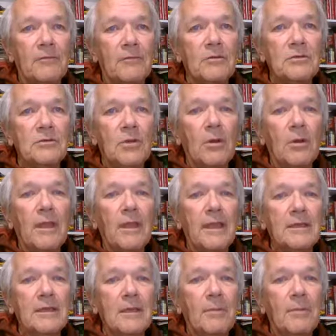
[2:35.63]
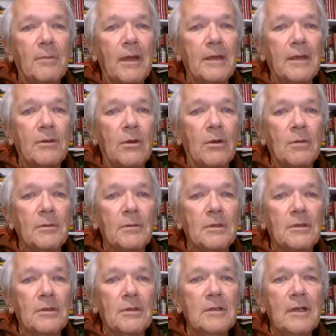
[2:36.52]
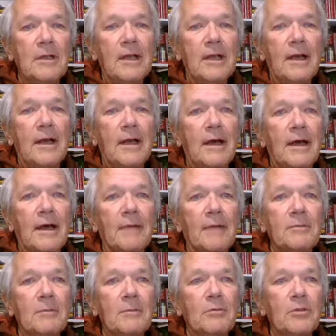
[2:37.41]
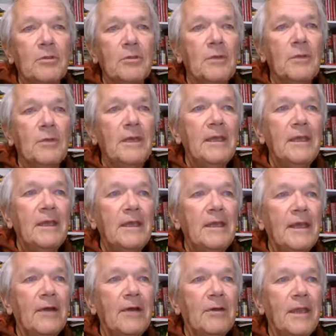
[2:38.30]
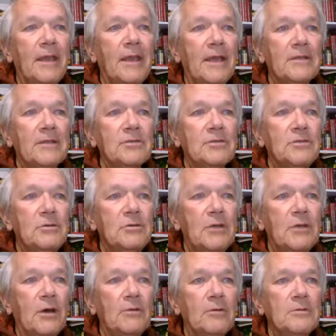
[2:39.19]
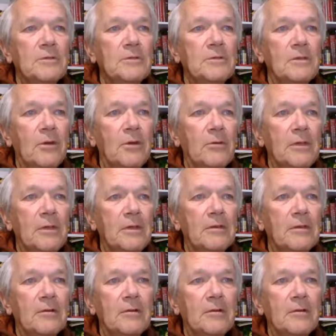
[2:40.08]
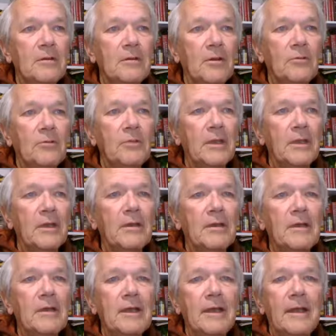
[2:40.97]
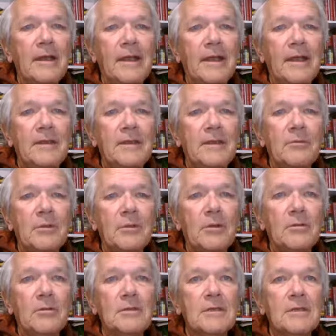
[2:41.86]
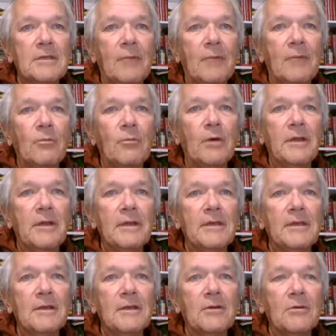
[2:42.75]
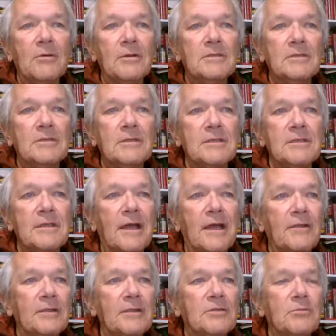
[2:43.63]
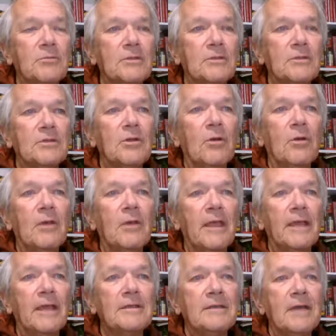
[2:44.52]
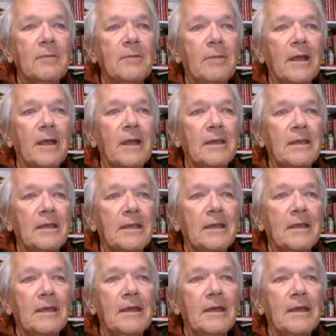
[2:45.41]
totally antibonding orbital up number 3, and now it has 2 nodes, node here, node there, and then we go to the top one, and of course it's now this one's totally antibonding